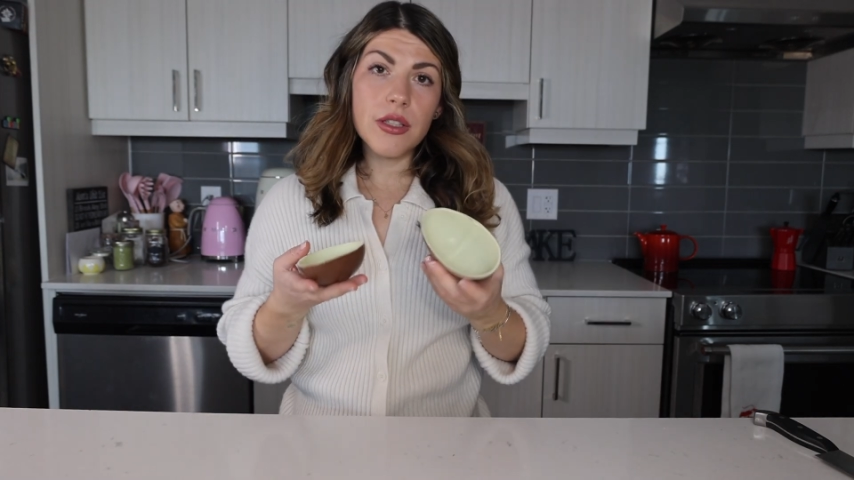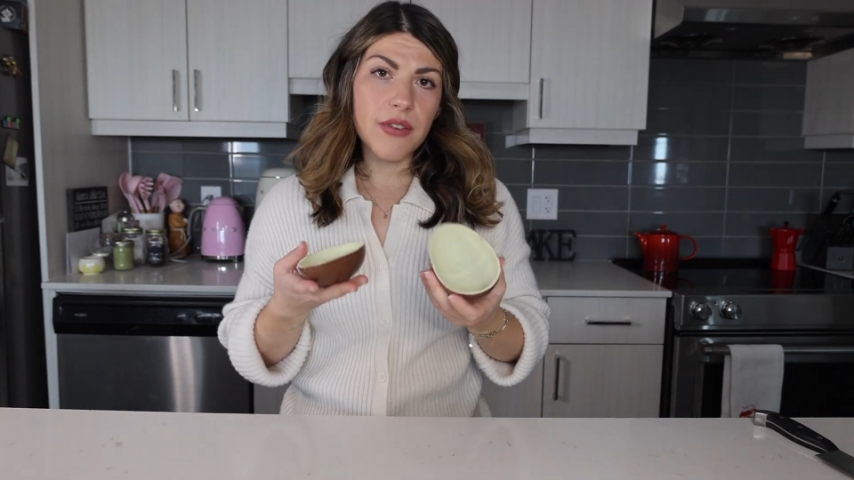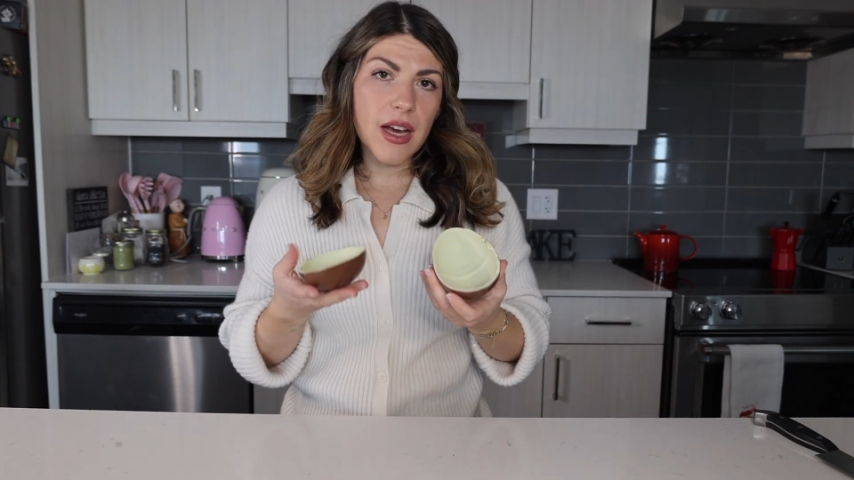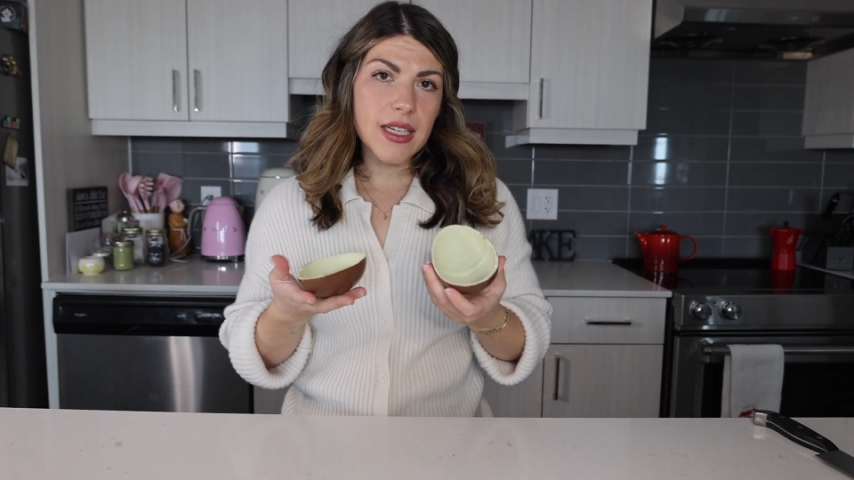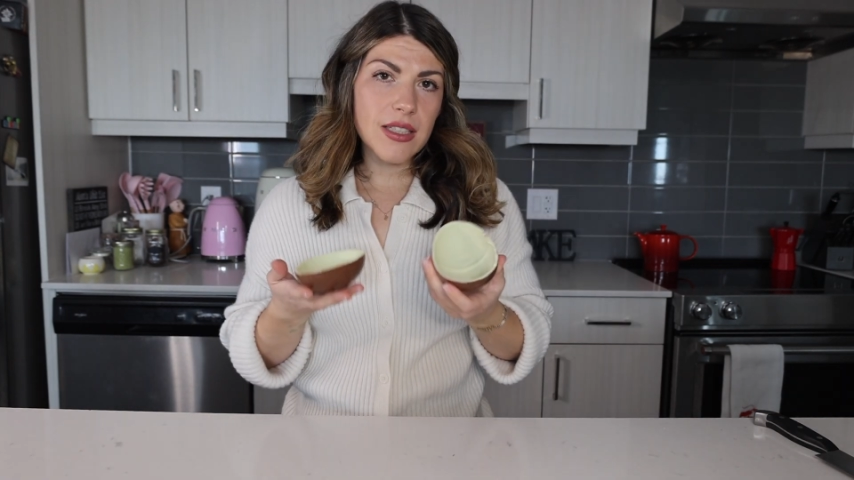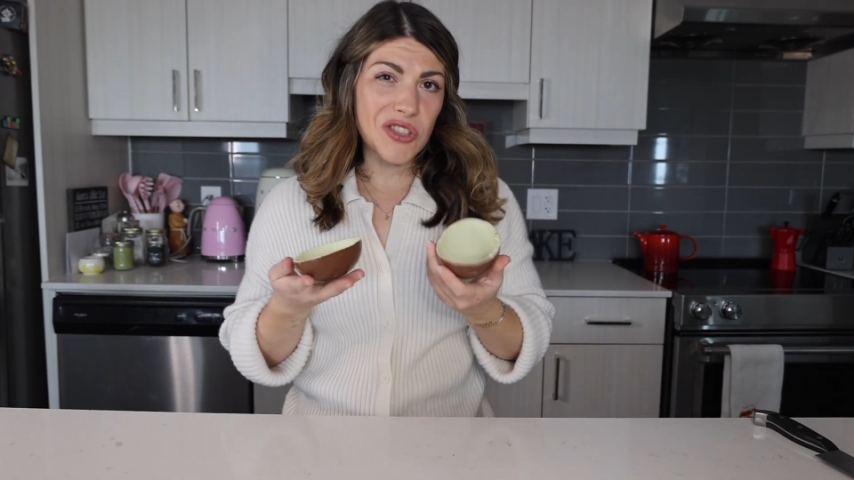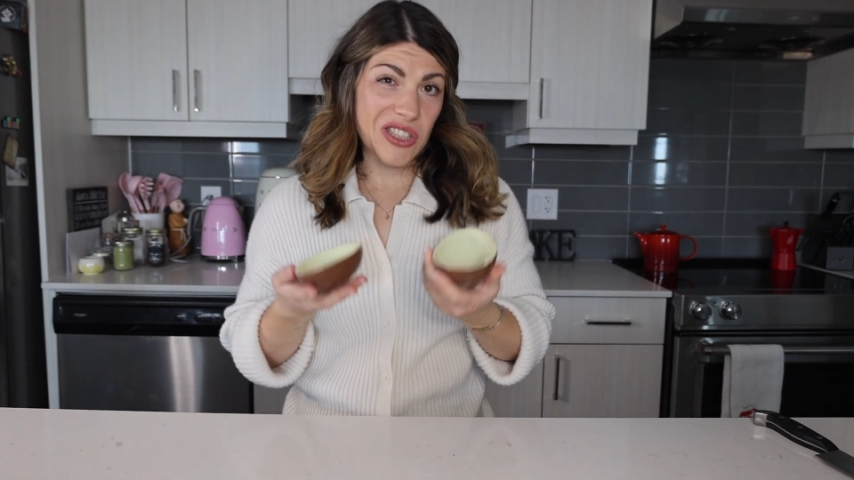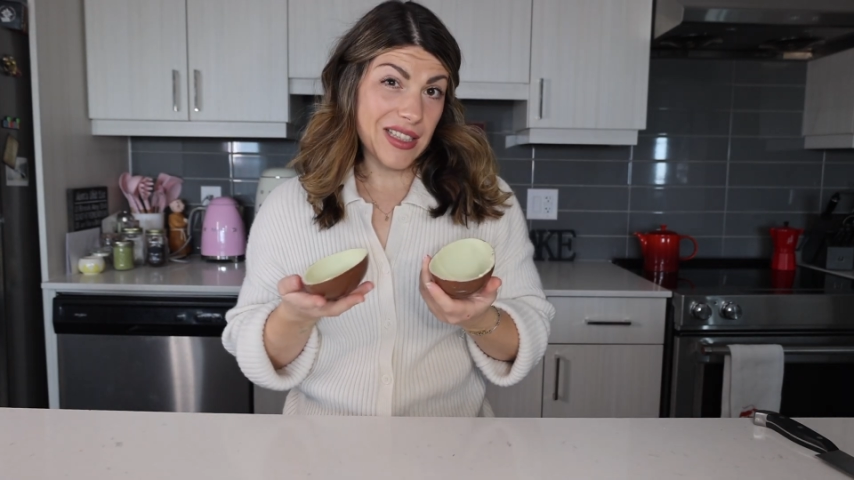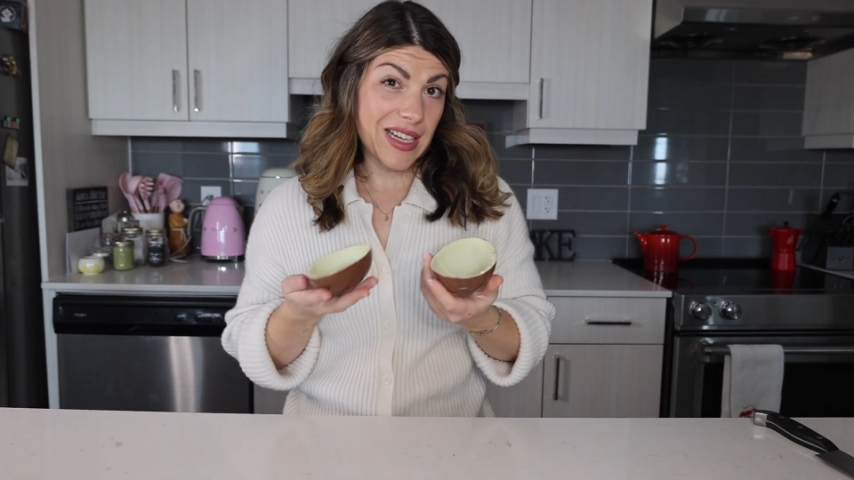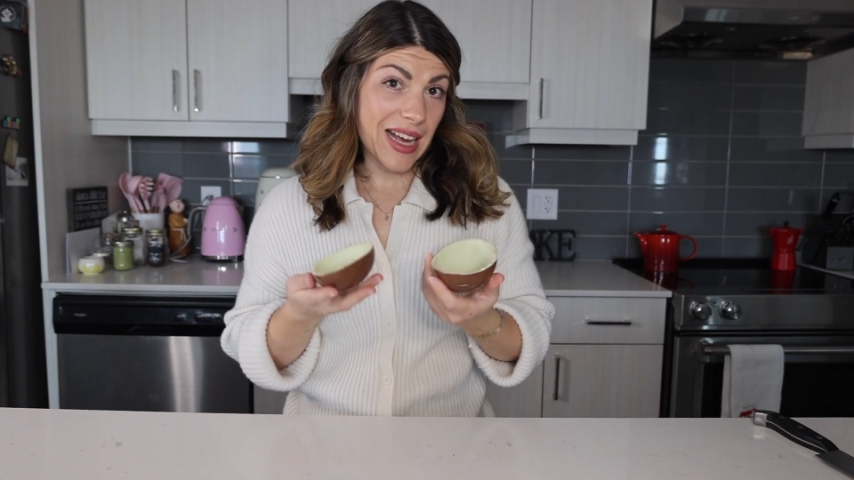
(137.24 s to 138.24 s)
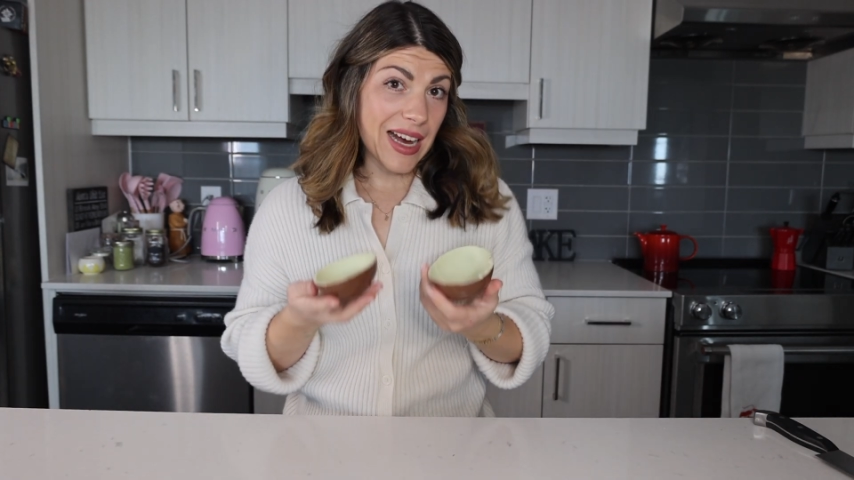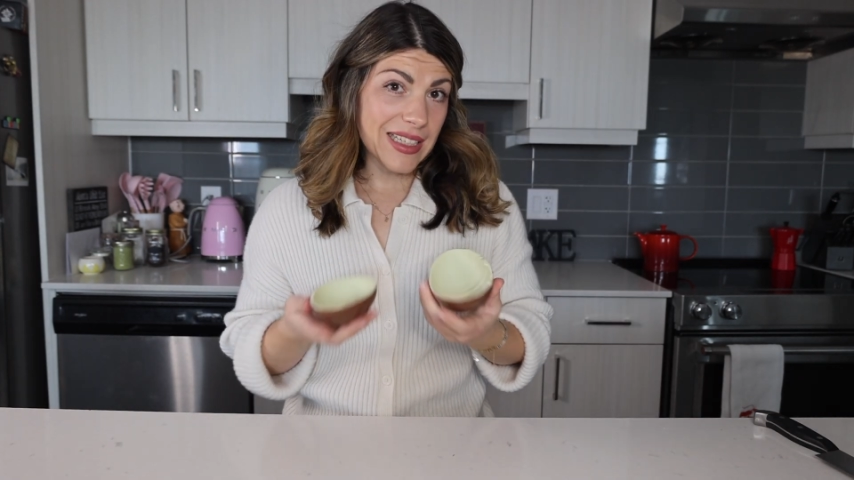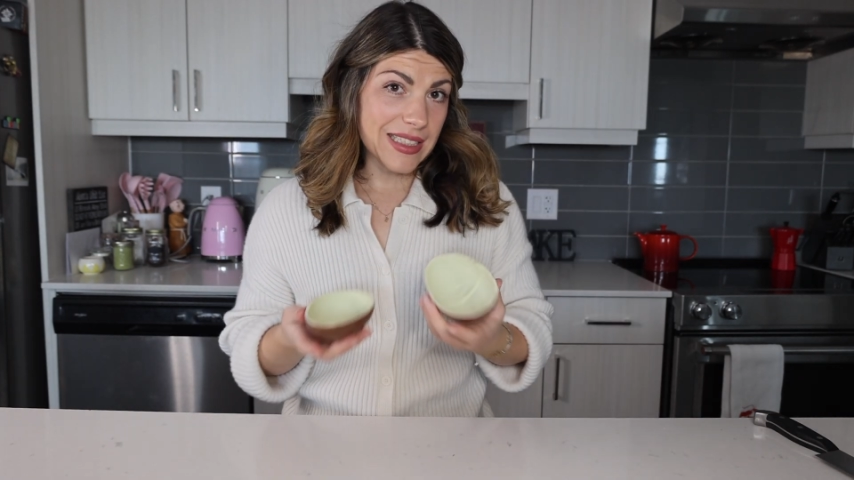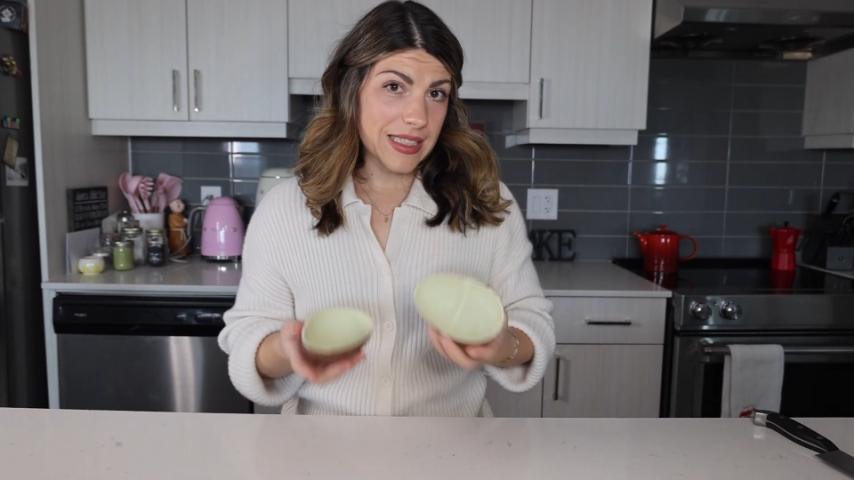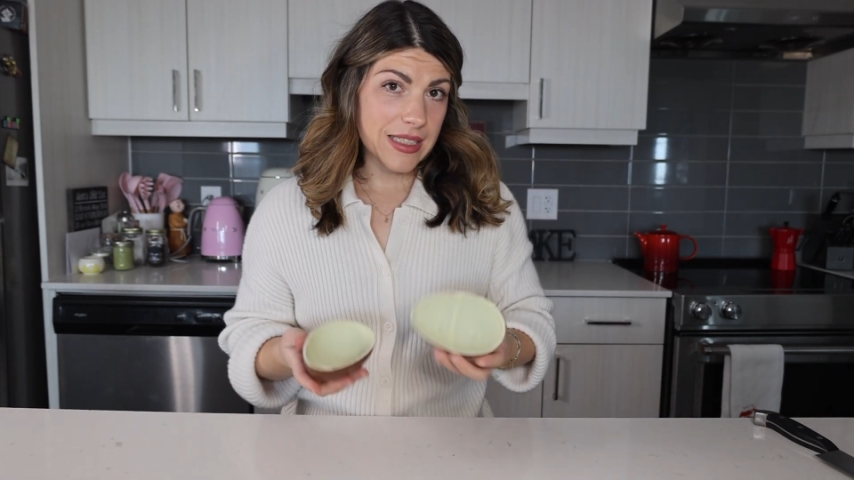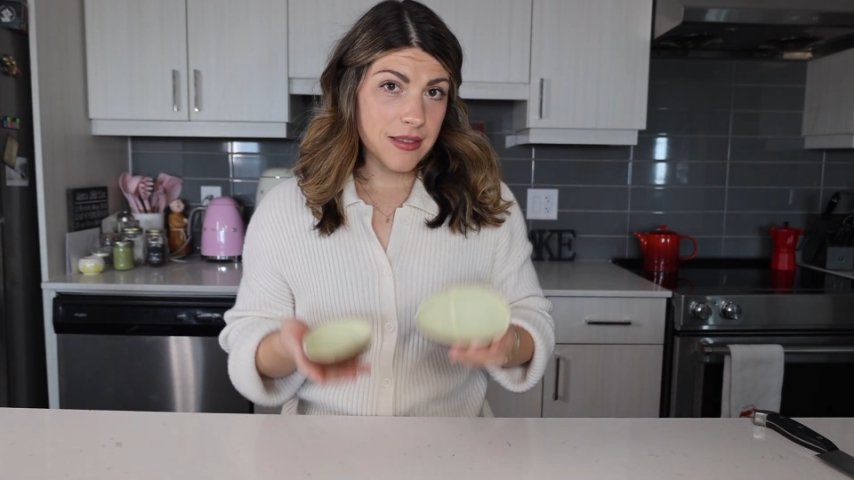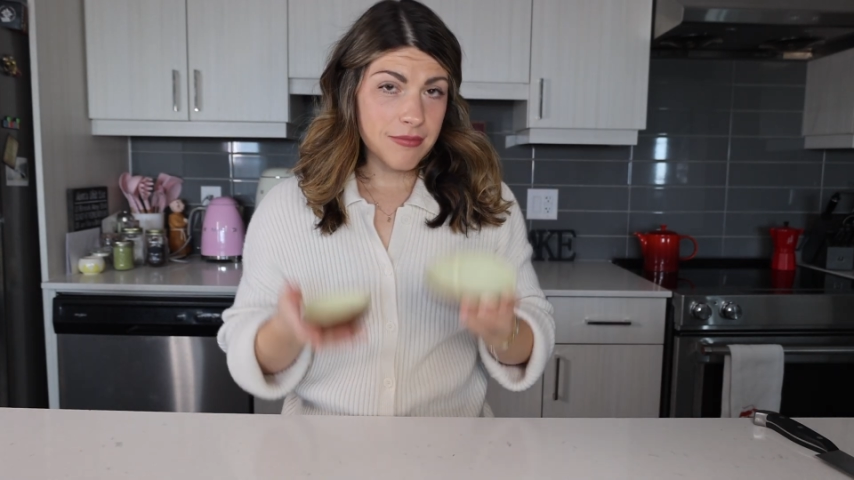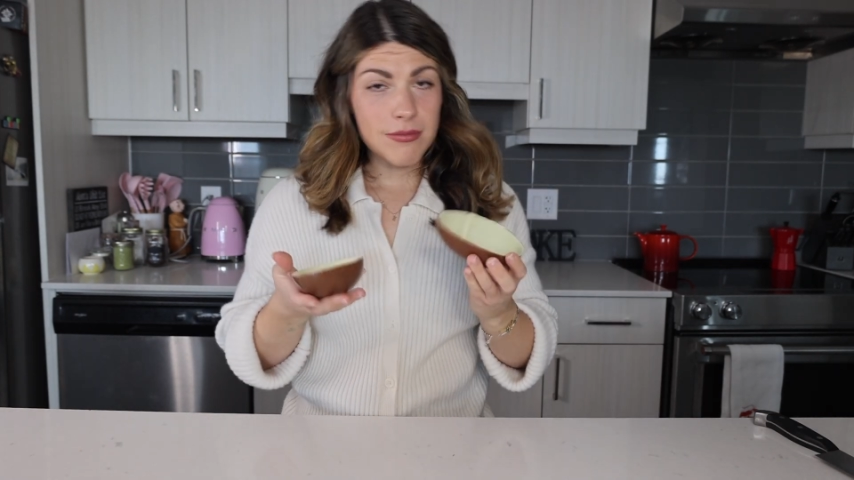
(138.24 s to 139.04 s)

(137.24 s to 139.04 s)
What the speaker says: divide it just like I did,